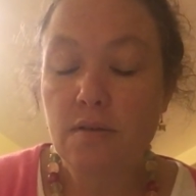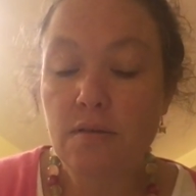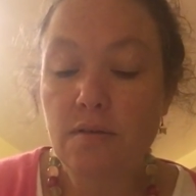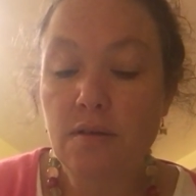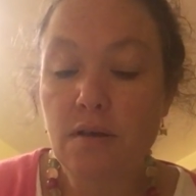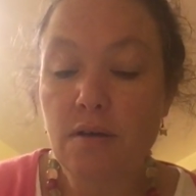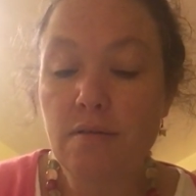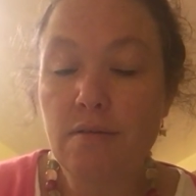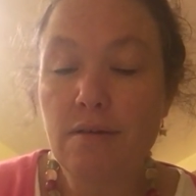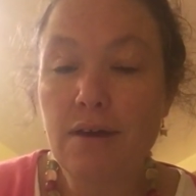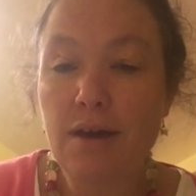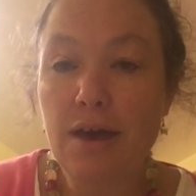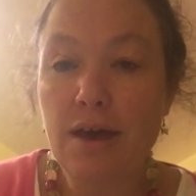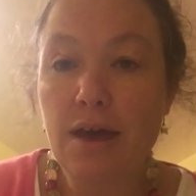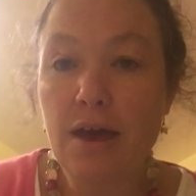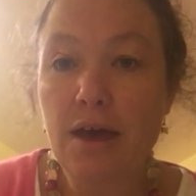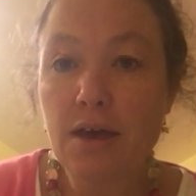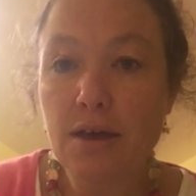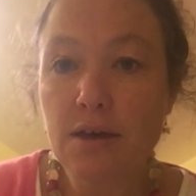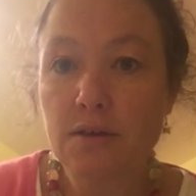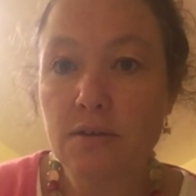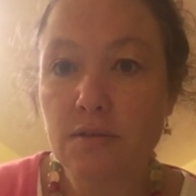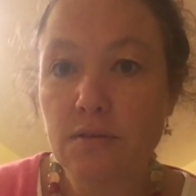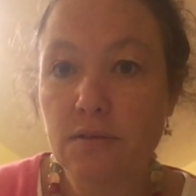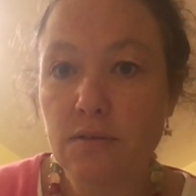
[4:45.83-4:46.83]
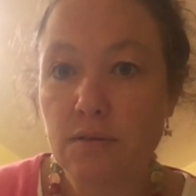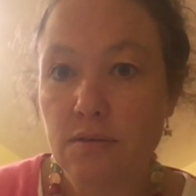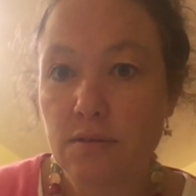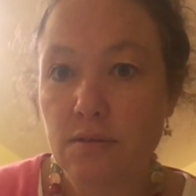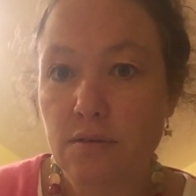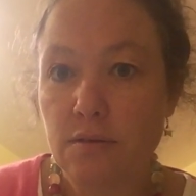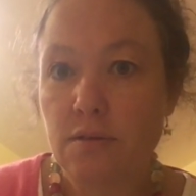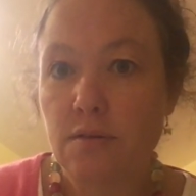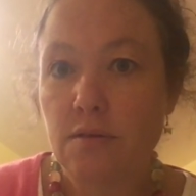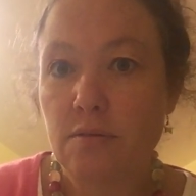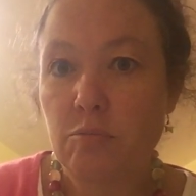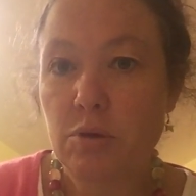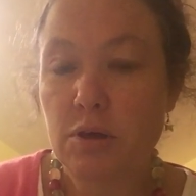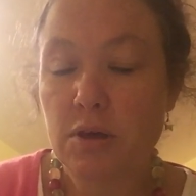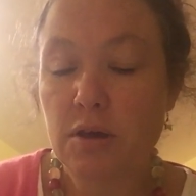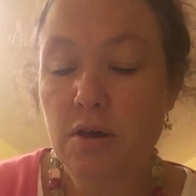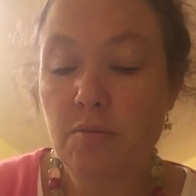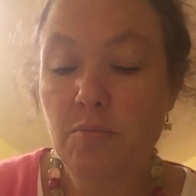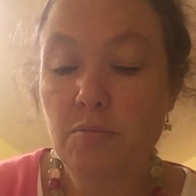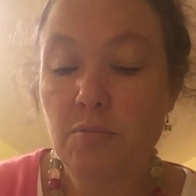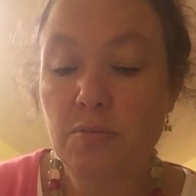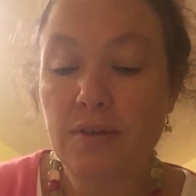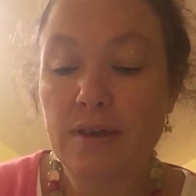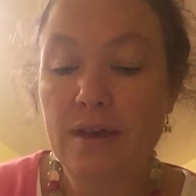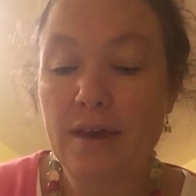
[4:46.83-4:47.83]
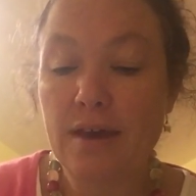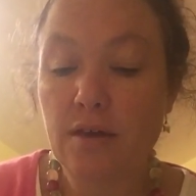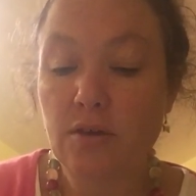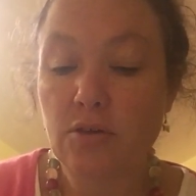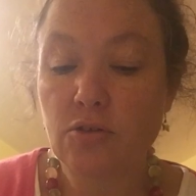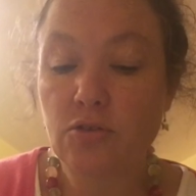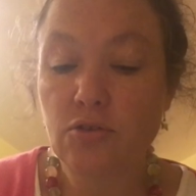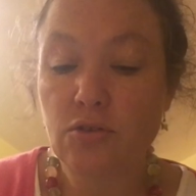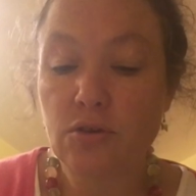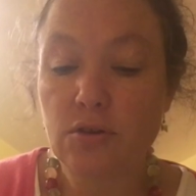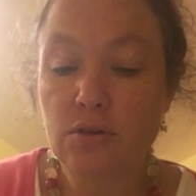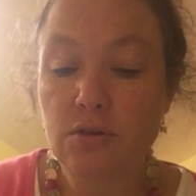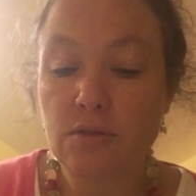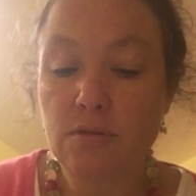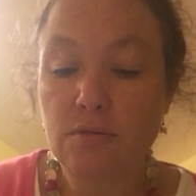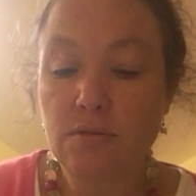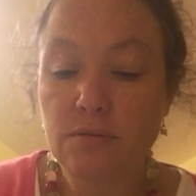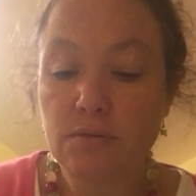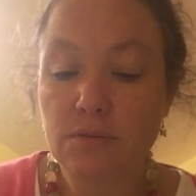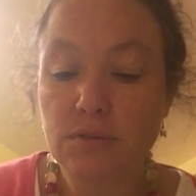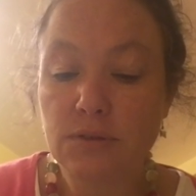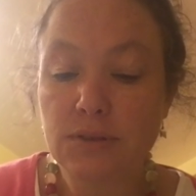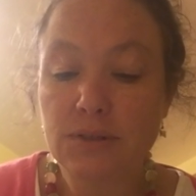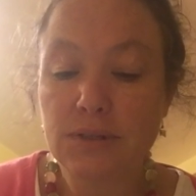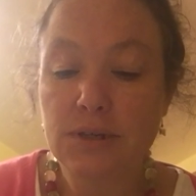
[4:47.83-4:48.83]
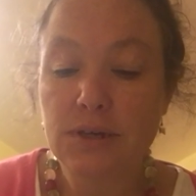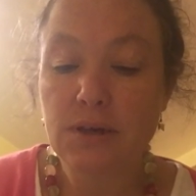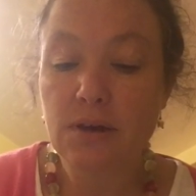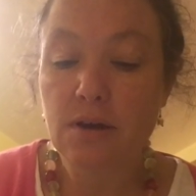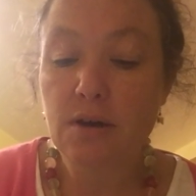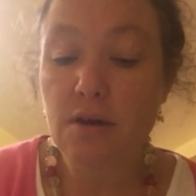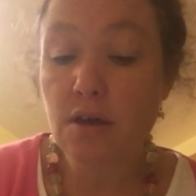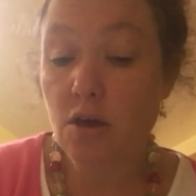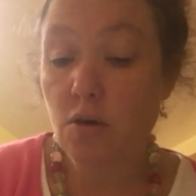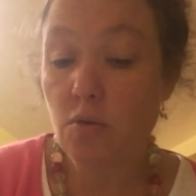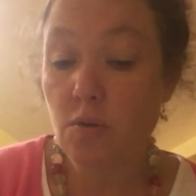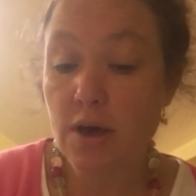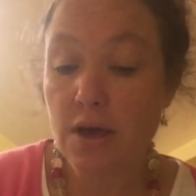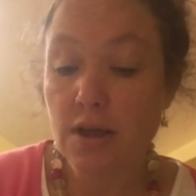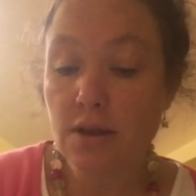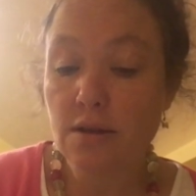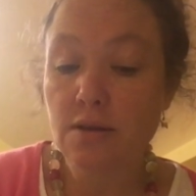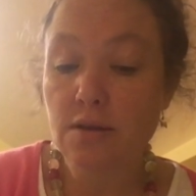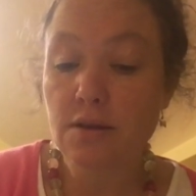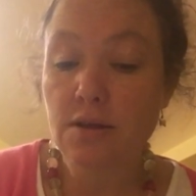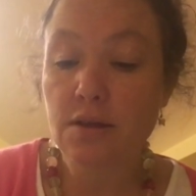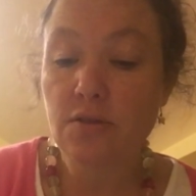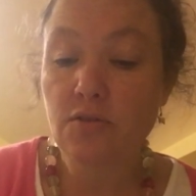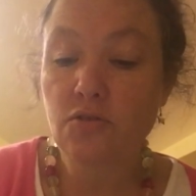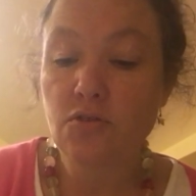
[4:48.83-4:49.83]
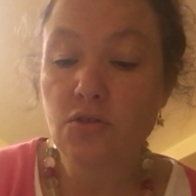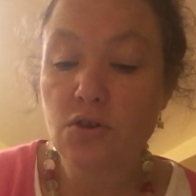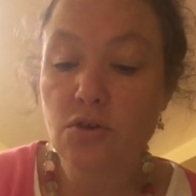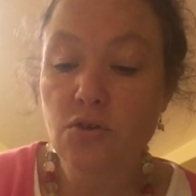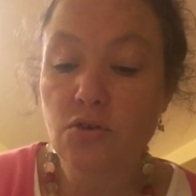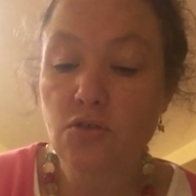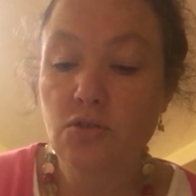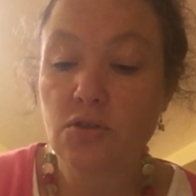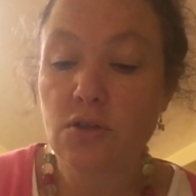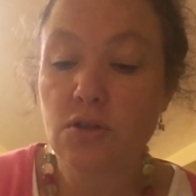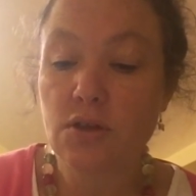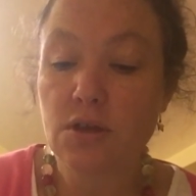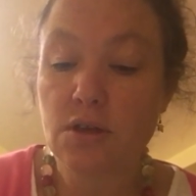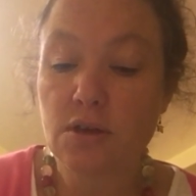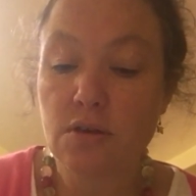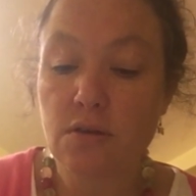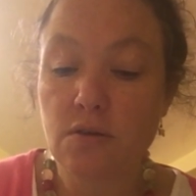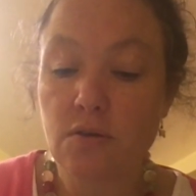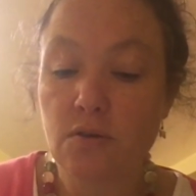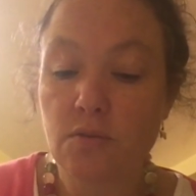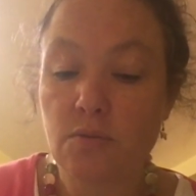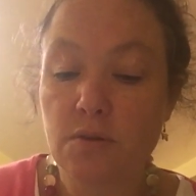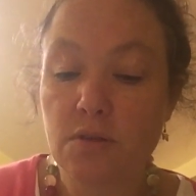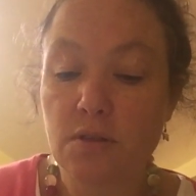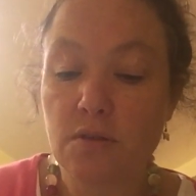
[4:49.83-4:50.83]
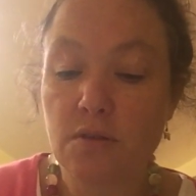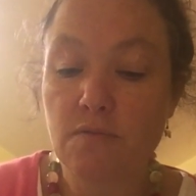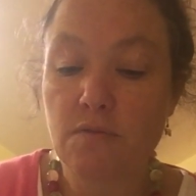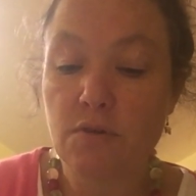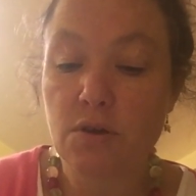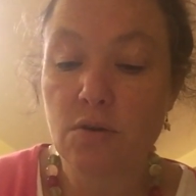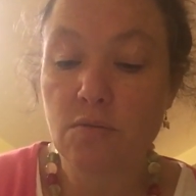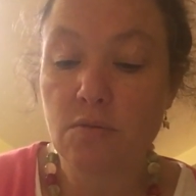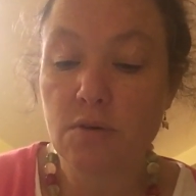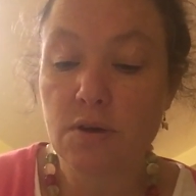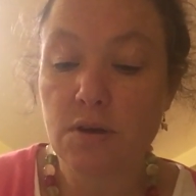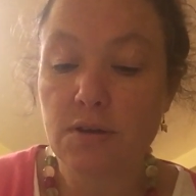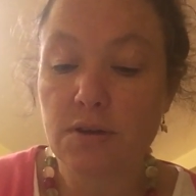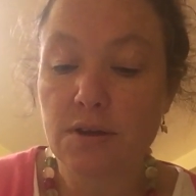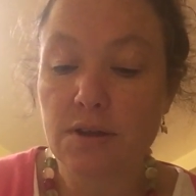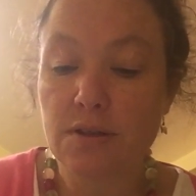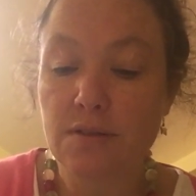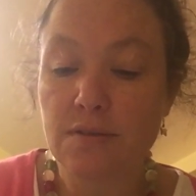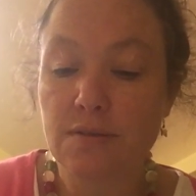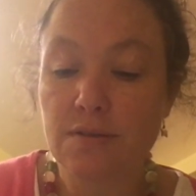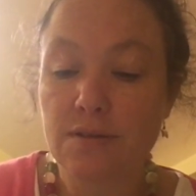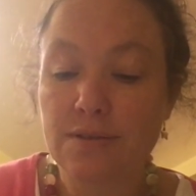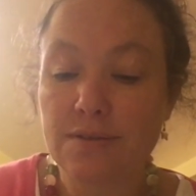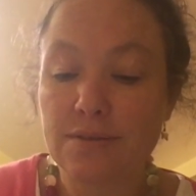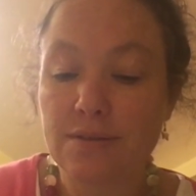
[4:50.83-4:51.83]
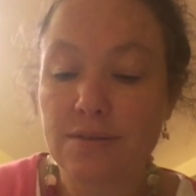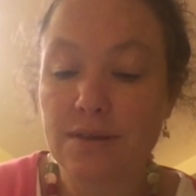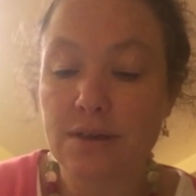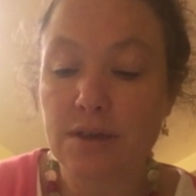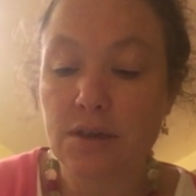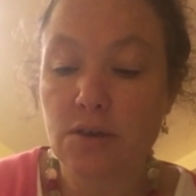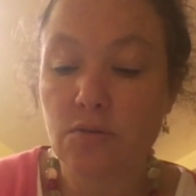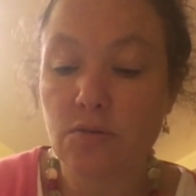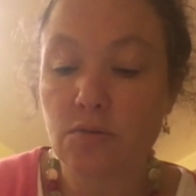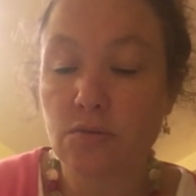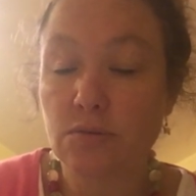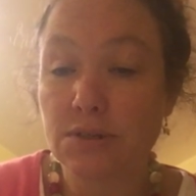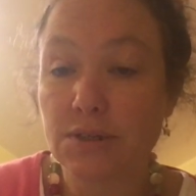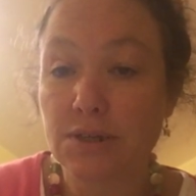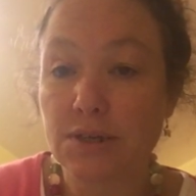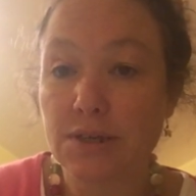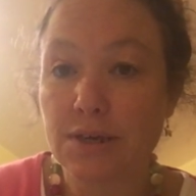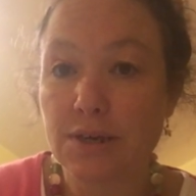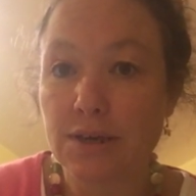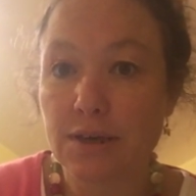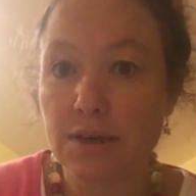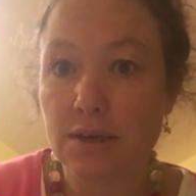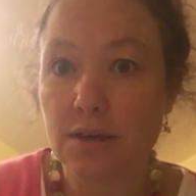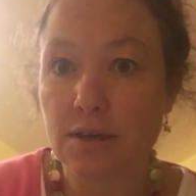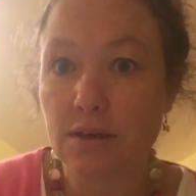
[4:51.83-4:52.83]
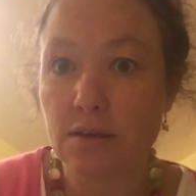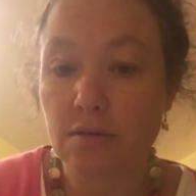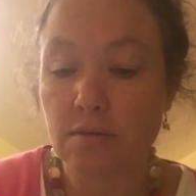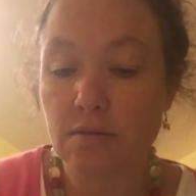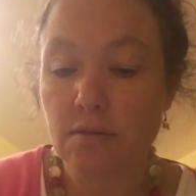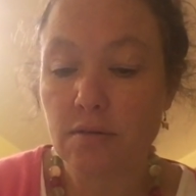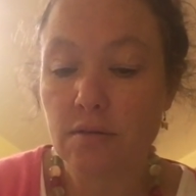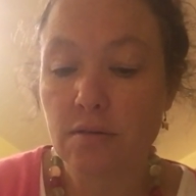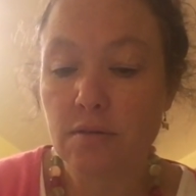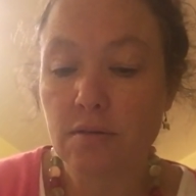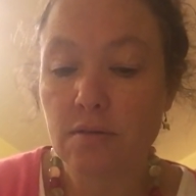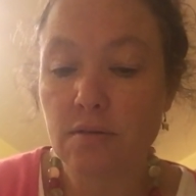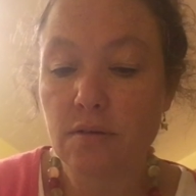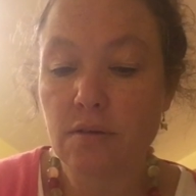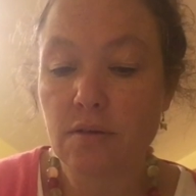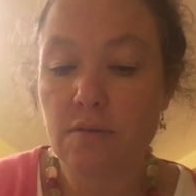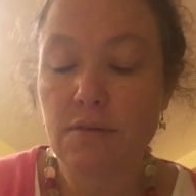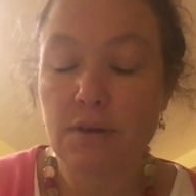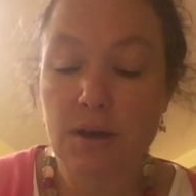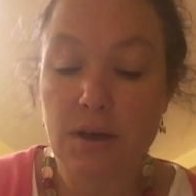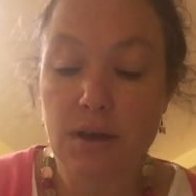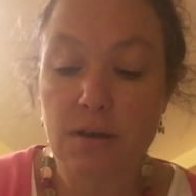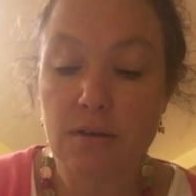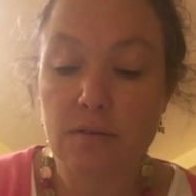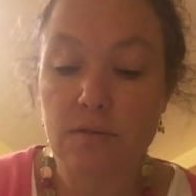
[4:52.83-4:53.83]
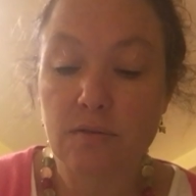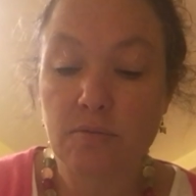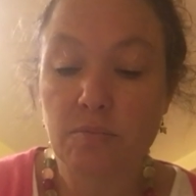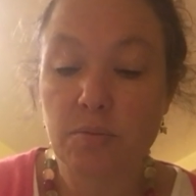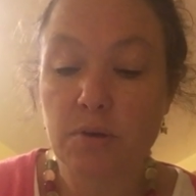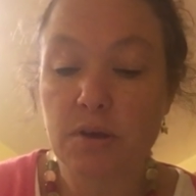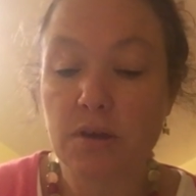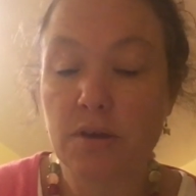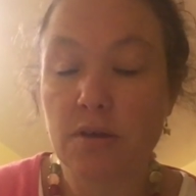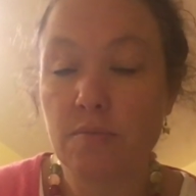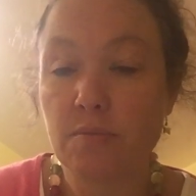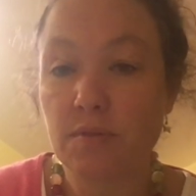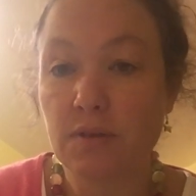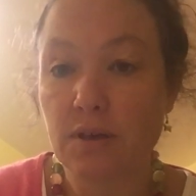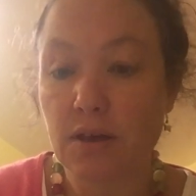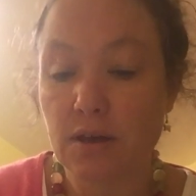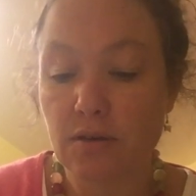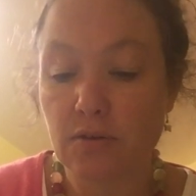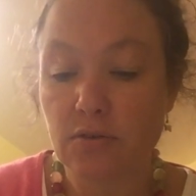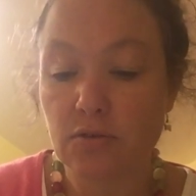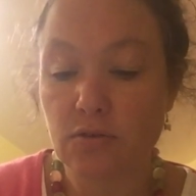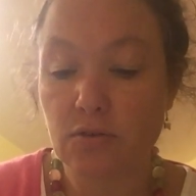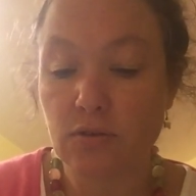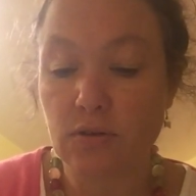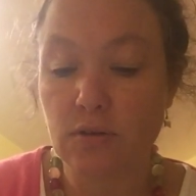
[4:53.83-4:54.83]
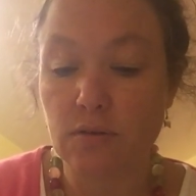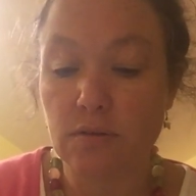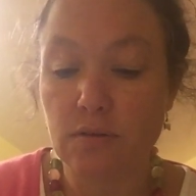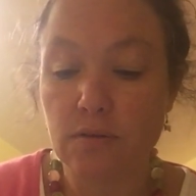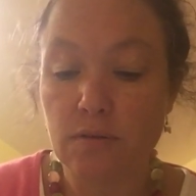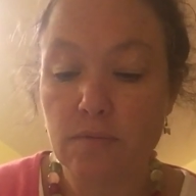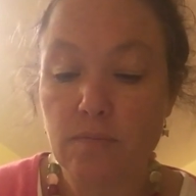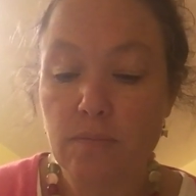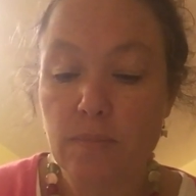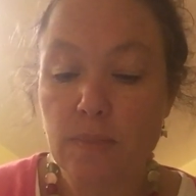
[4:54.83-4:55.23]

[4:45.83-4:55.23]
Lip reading: So act becomes action. TION is usually used when the root word ends in T or TE. So act becomes action.